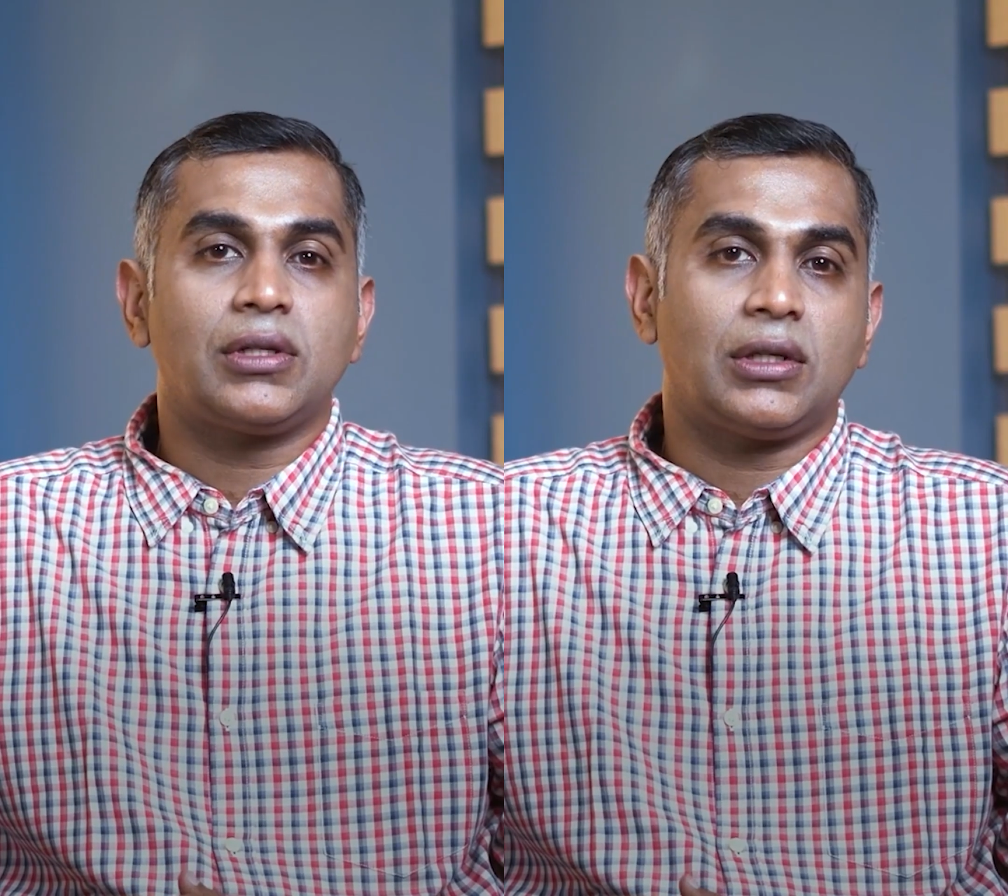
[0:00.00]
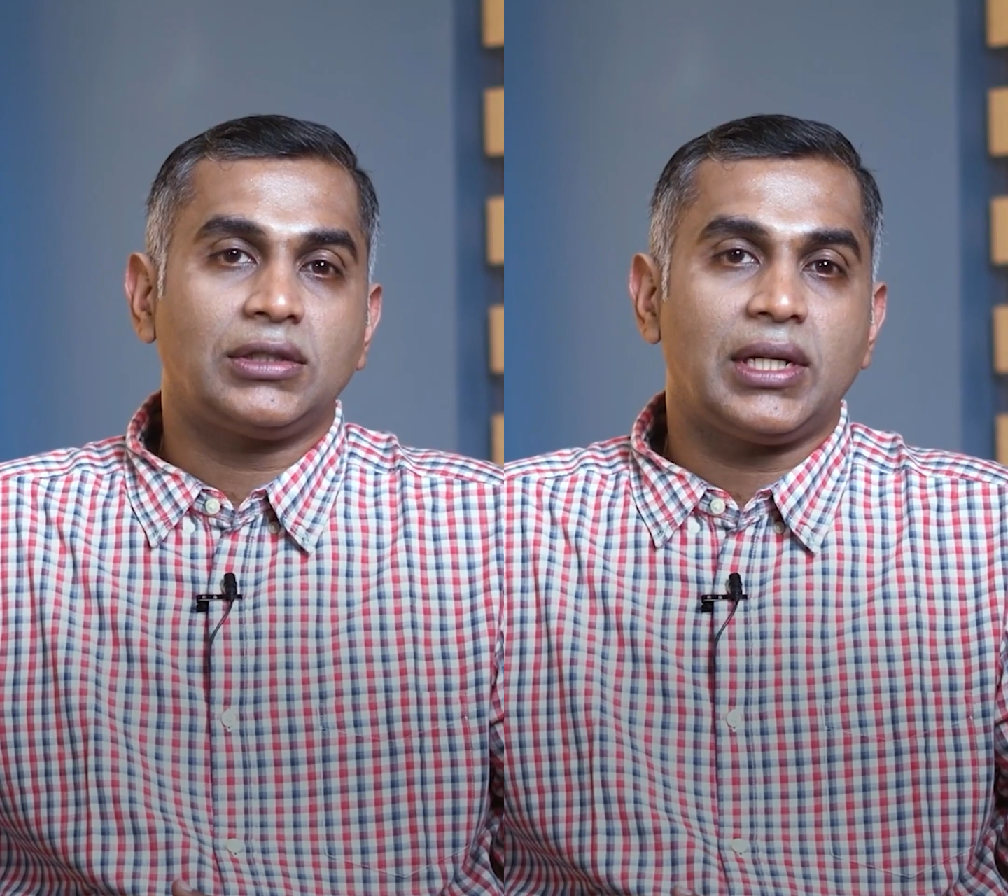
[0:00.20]

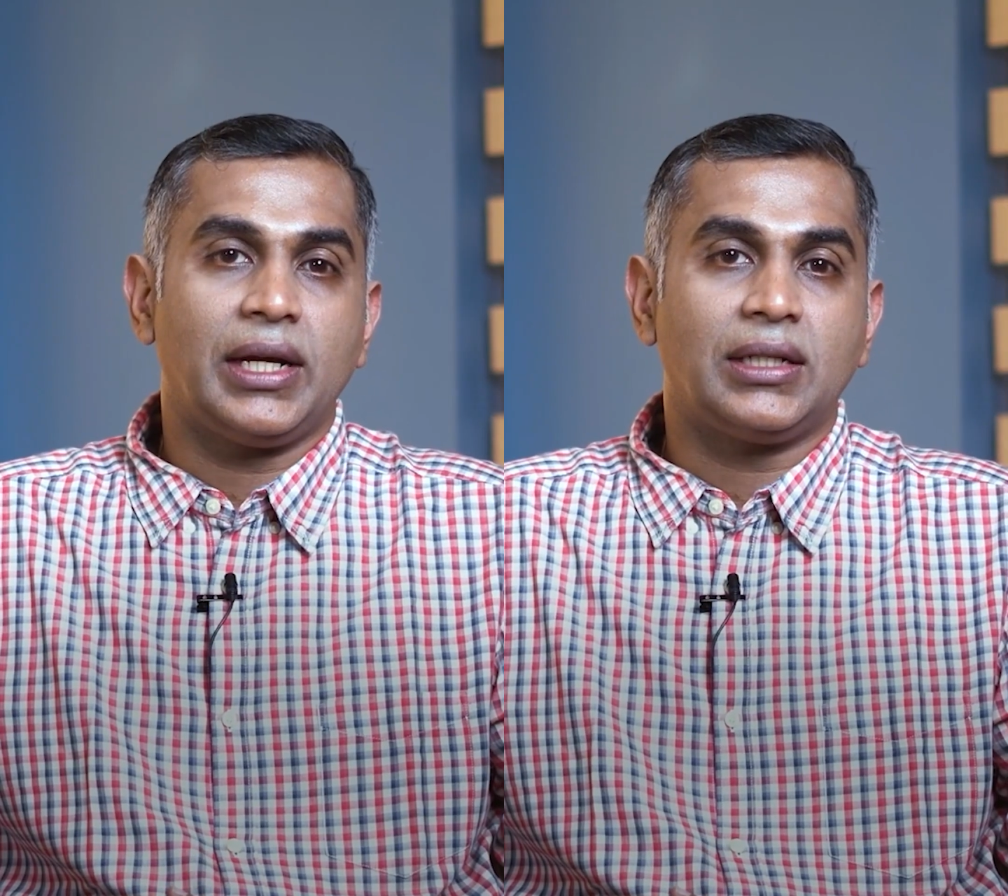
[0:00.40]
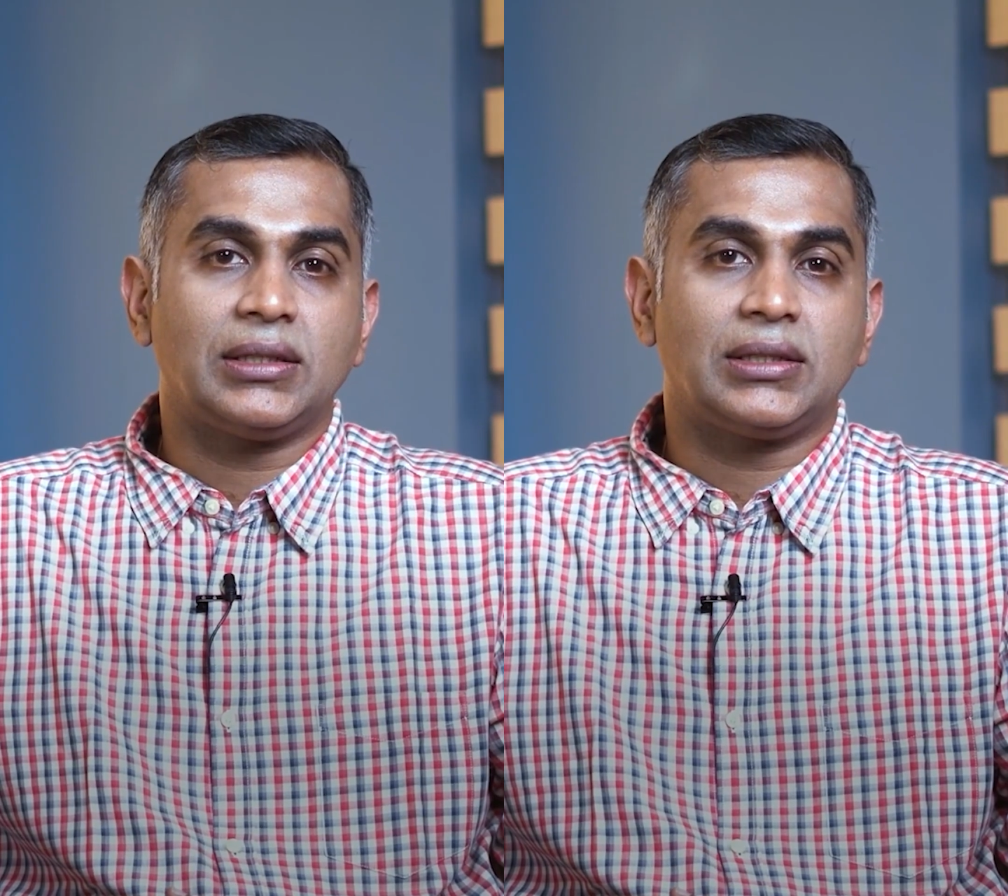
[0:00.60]

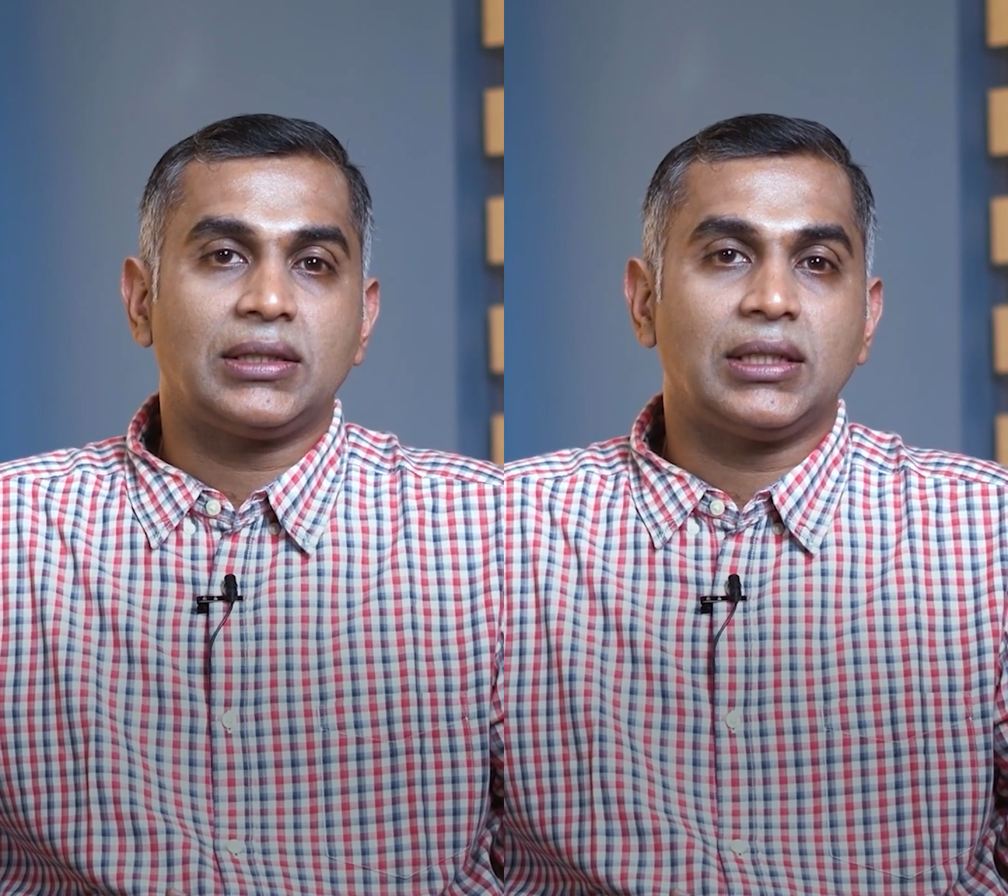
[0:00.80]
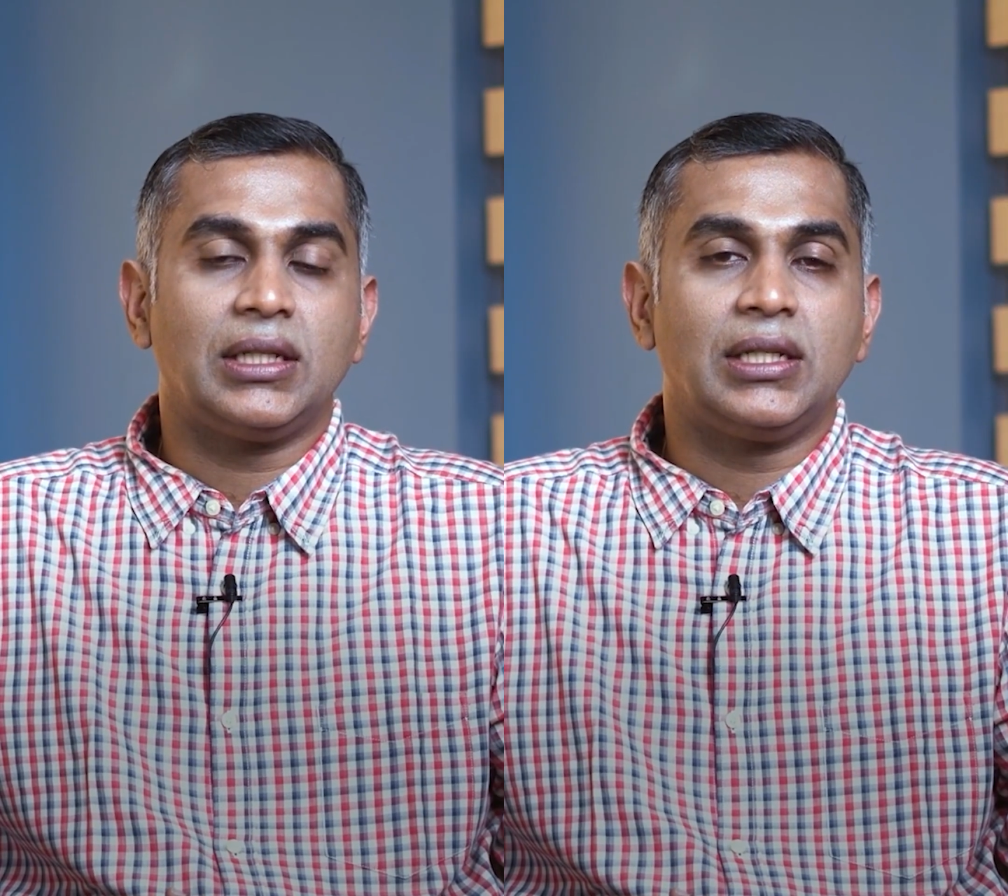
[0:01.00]
tonsillitis
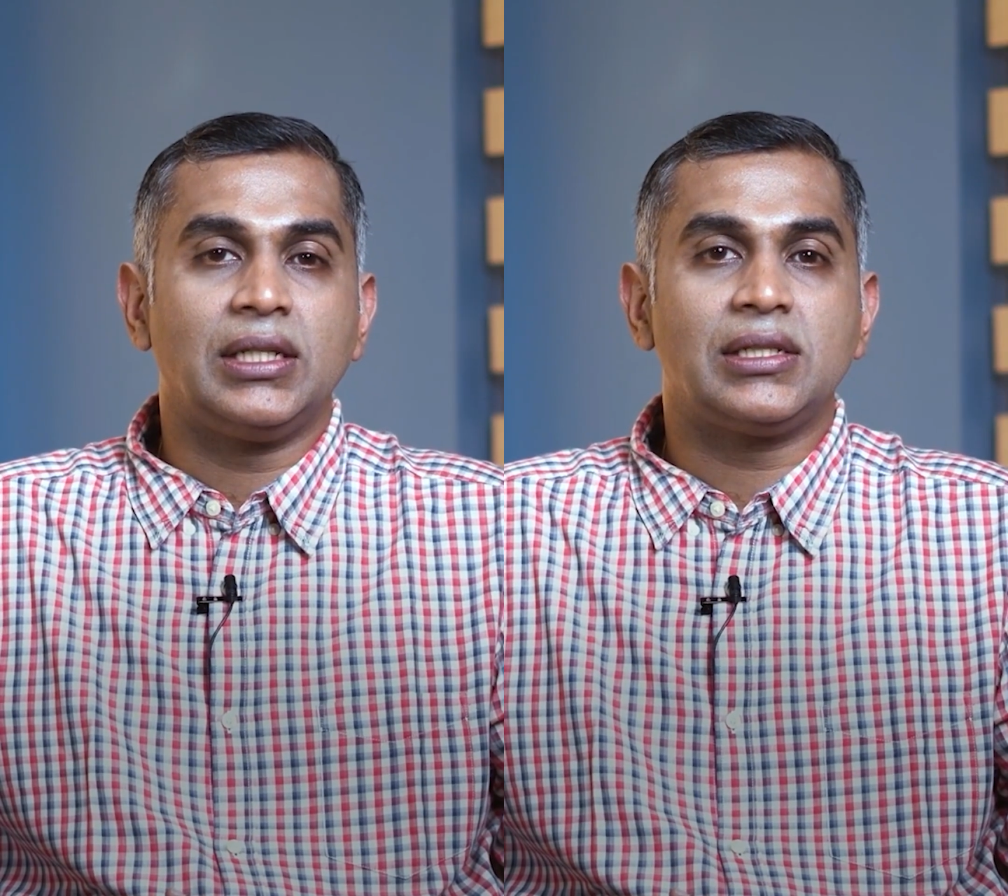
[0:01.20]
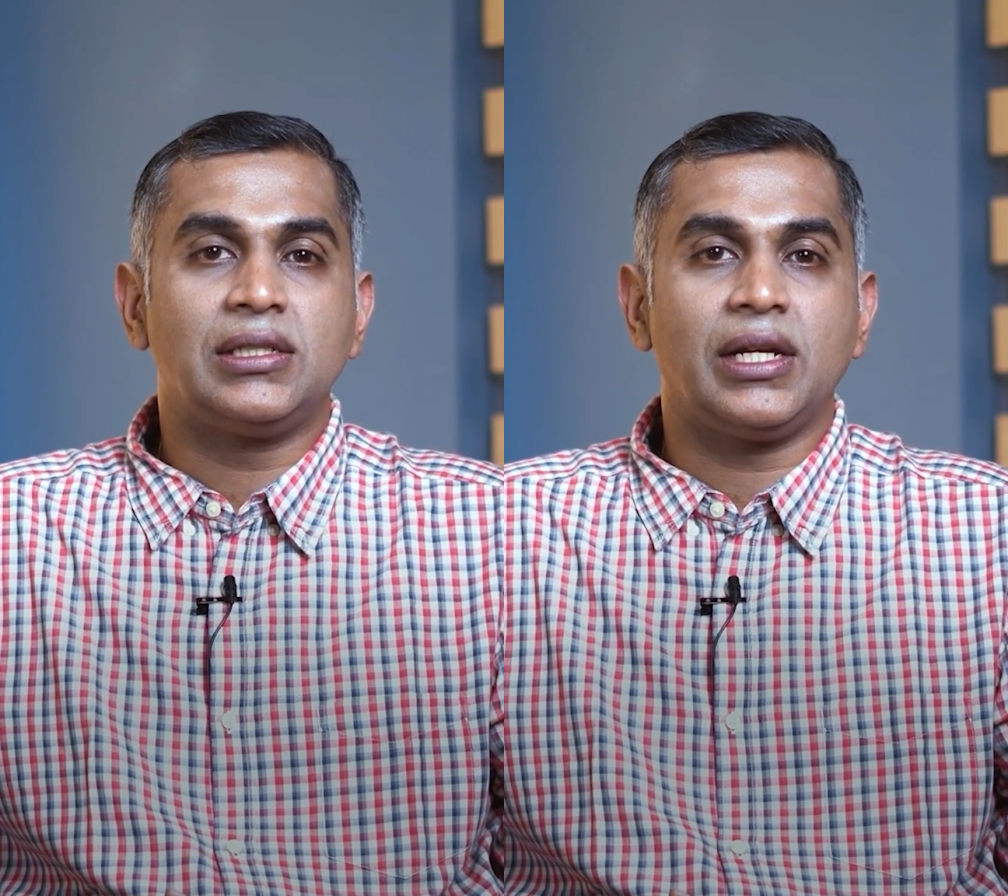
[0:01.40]

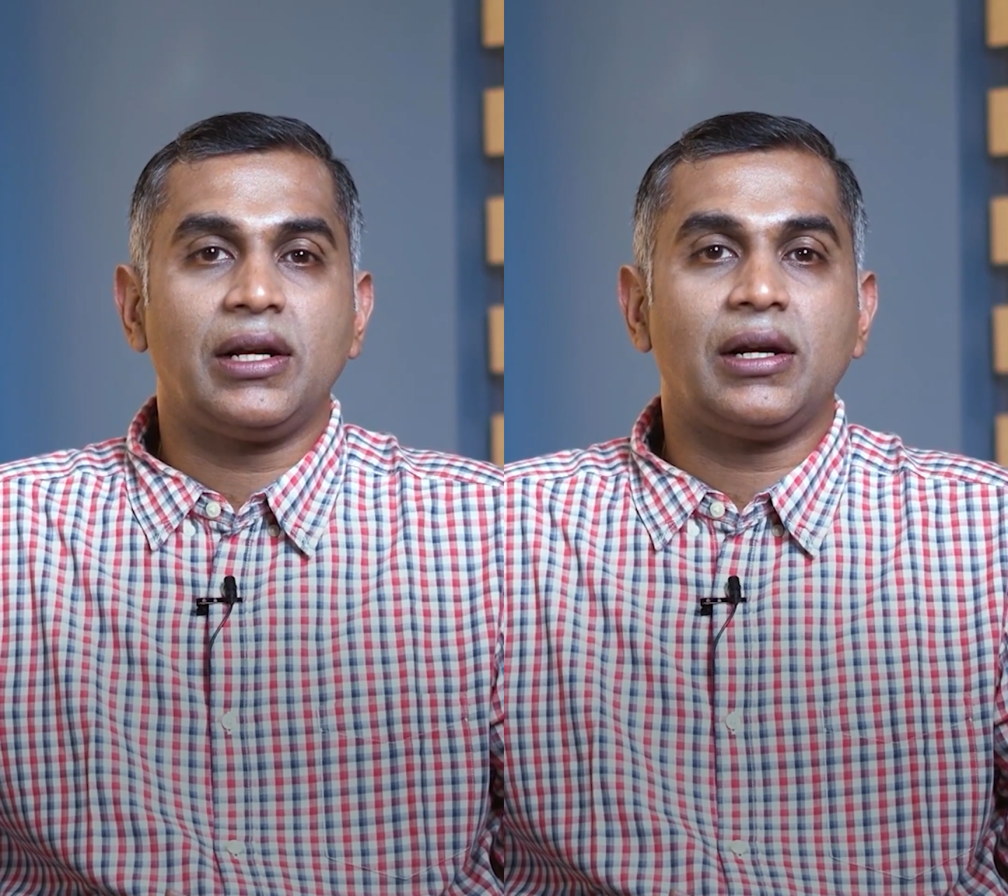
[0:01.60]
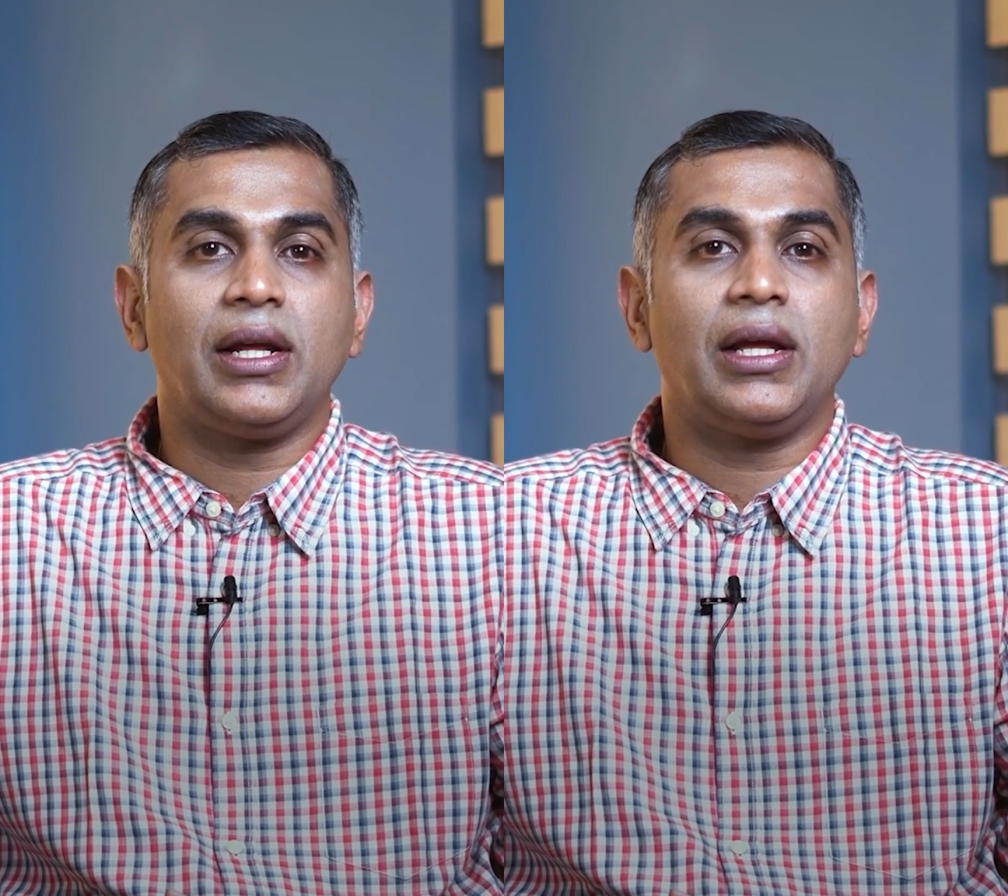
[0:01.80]
is
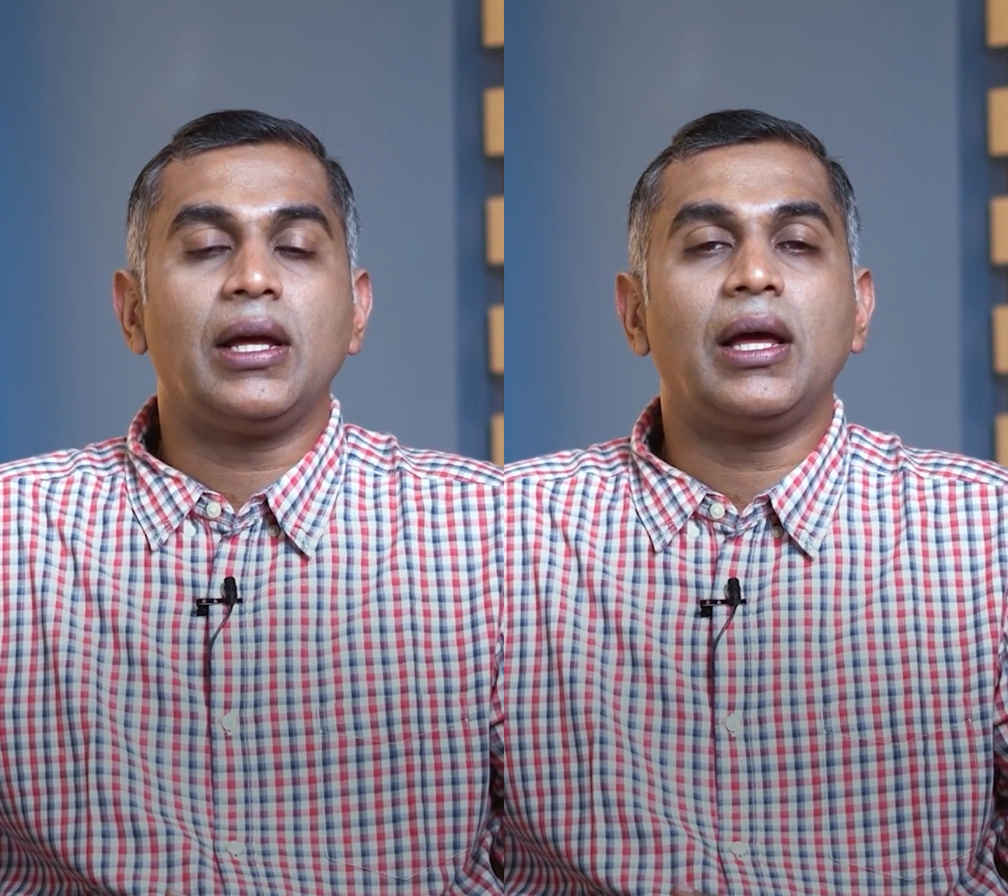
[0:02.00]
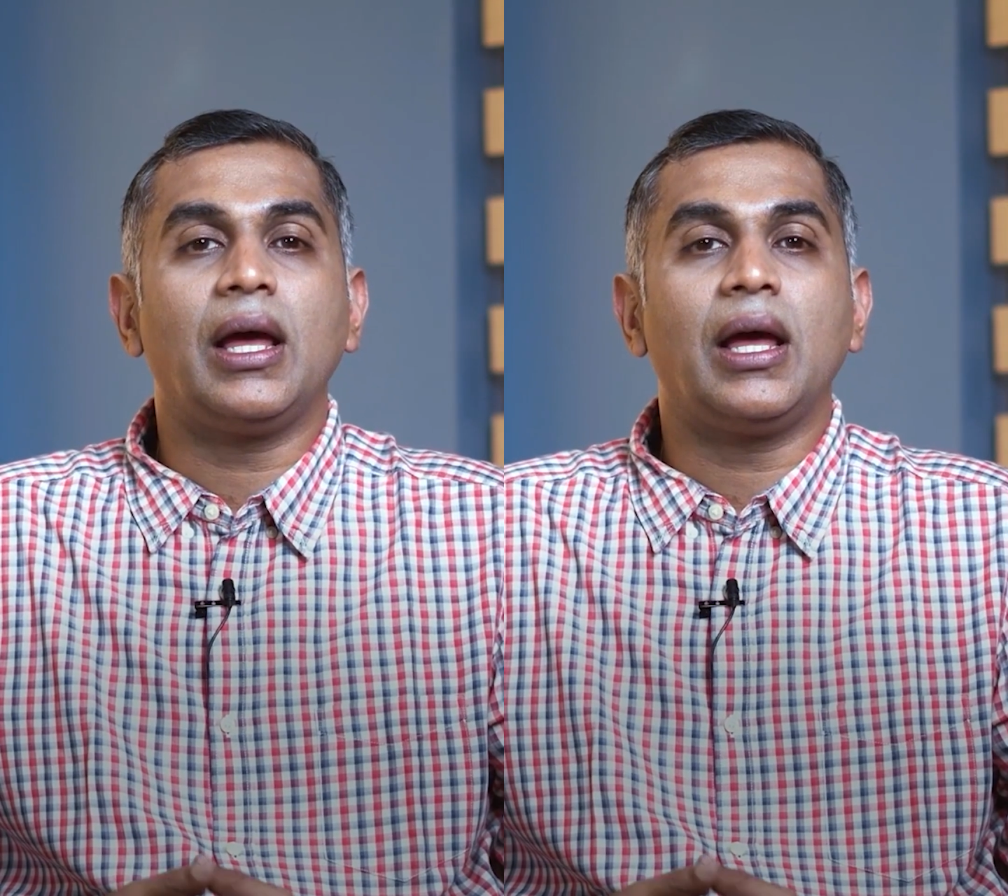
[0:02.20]
generally